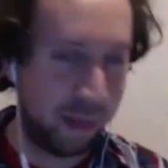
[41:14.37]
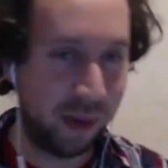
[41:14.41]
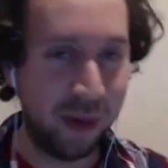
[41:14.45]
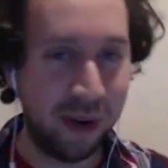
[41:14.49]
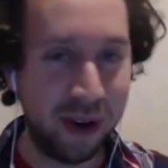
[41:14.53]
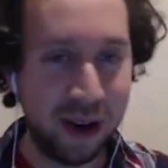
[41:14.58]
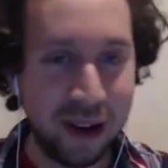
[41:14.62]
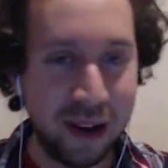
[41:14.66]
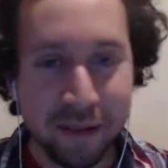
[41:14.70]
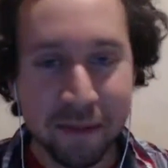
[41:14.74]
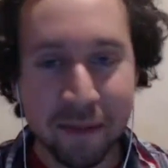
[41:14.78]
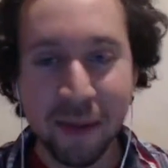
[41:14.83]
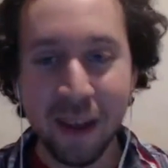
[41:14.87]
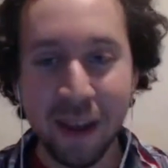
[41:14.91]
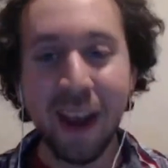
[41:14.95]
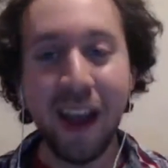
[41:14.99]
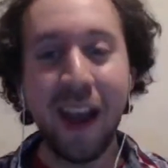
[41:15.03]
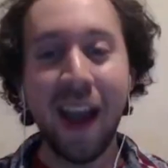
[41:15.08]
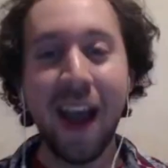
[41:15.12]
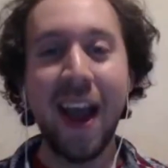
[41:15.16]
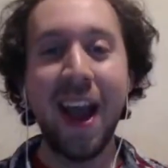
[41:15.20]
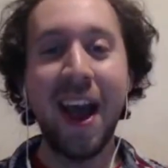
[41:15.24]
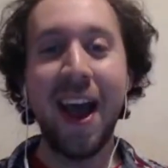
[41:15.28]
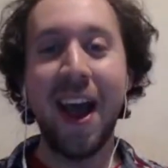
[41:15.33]
boy.
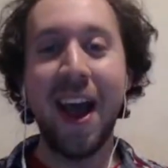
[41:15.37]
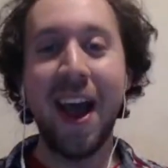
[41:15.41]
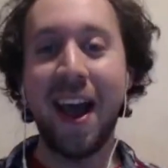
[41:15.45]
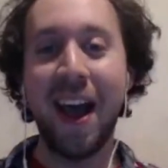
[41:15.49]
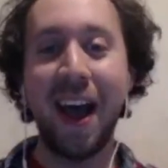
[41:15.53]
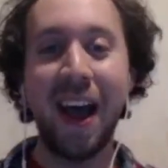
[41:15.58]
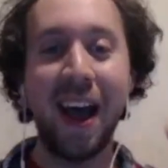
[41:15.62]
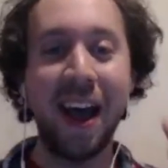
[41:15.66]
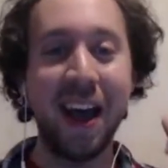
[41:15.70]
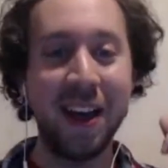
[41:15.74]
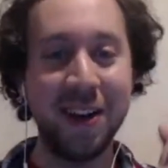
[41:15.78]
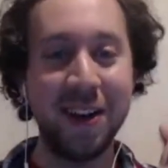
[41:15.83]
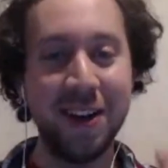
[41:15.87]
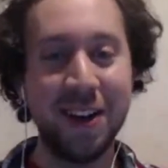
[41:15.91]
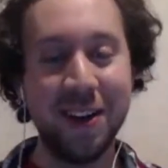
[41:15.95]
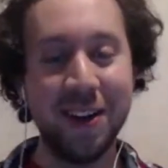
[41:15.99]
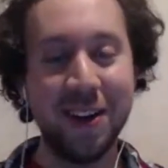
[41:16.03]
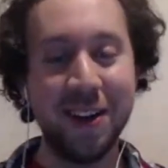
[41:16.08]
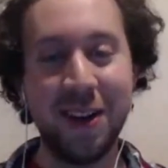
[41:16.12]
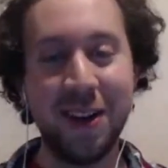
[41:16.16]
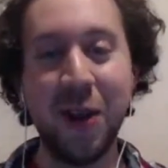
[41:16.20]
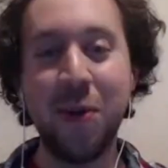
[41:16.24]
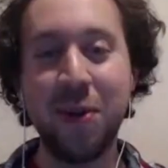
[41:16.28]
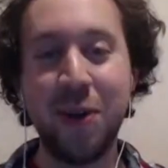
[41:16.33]

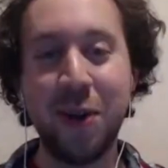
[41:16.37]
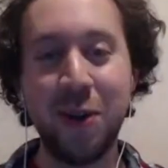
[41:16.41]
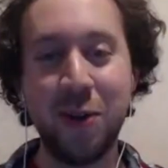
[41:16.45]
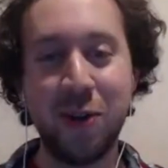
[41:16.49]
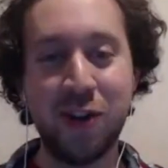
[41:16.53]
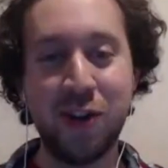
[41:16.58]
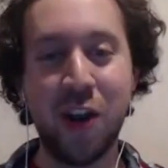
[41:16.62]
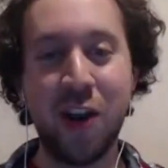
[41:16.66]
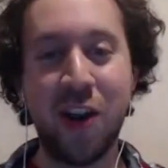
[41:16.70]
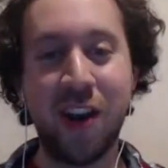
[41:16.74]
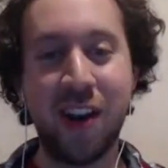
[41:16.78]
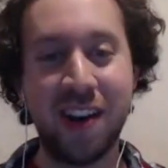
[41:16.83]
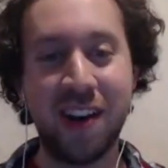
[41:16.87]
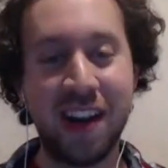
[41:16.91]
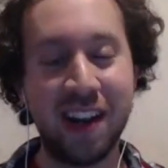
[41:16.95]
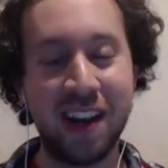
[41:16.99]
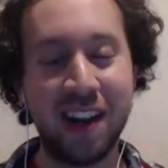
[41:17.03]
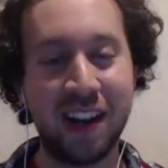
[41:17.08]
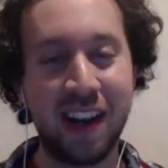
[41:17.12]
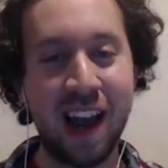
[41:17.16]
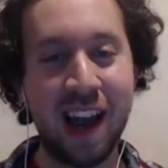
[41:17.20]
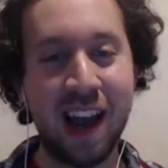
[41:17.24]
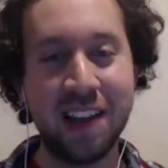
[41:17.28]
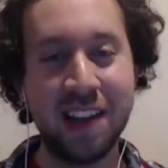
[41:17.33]
New shirt idea,
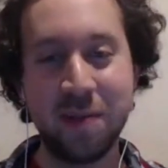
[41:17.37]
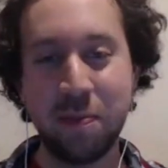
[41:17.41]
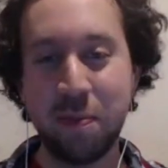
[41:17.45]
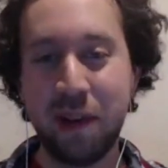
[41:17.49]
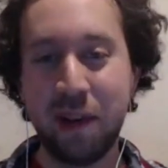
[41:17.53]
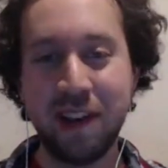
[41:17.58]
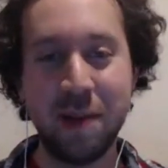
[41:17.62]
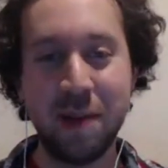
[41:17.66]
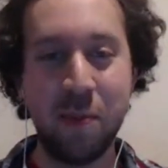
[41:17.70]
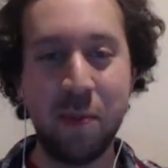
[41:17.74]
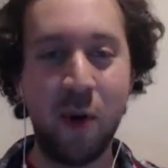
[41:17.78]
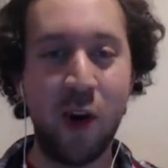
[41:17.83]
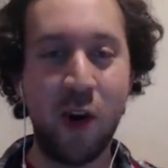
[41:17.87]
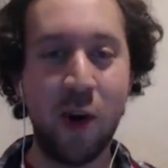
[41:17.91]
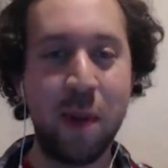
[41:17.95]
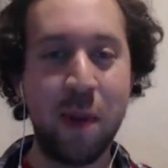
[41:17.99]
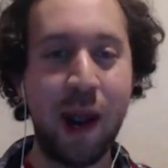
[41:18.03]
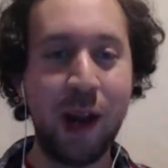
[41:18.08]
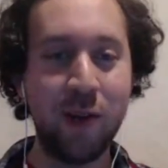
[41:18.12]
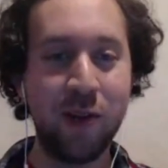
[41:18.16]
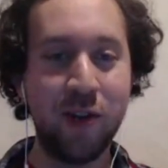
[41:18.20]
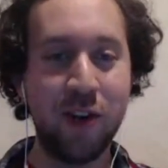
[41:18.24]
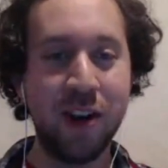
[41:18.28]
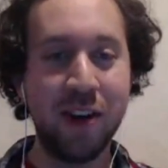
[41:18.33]
guys. Please support our
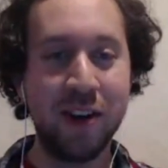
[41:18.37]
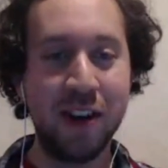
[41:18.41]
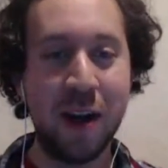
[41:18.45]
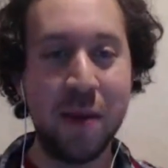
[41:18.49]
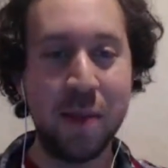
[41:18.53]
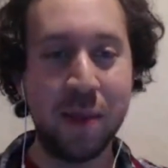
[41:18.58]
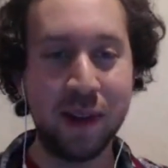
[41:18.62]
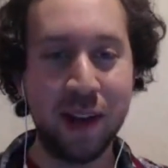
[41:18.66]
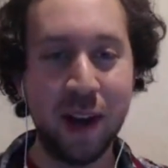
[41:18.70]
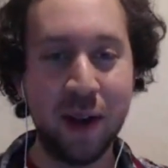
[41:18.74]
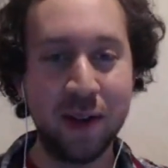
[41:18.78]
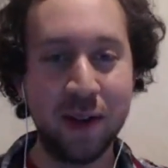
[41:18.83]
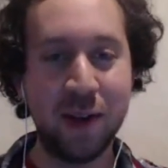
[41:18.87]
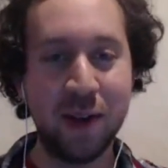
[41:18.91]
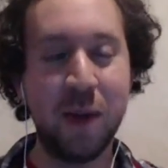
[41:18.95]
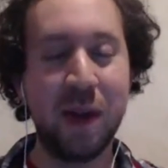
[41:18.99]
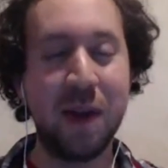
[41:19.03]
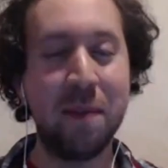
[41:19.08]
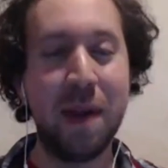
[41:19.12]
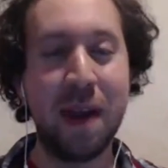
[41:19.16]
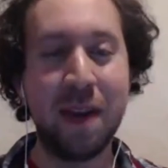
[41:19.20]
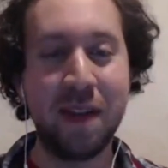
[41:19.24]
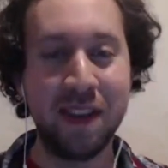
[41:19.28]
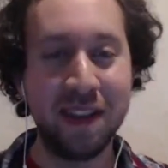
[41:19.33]
Patreon down below so we
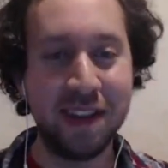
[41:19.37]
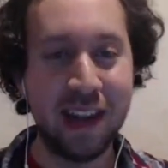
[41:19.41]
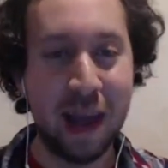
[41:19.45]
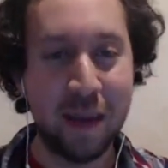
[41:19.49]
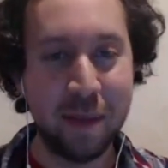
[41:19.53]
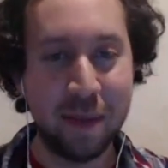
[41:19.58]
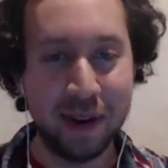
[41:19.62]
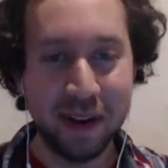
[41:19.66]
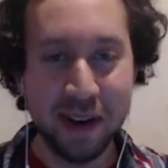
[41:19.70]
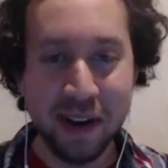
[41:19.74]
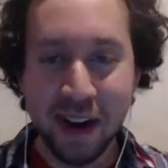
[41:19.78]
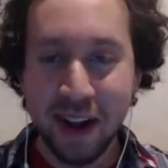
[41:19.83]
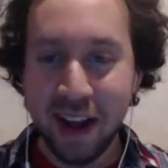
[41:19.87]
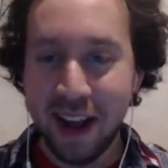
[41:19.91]
can make this happen.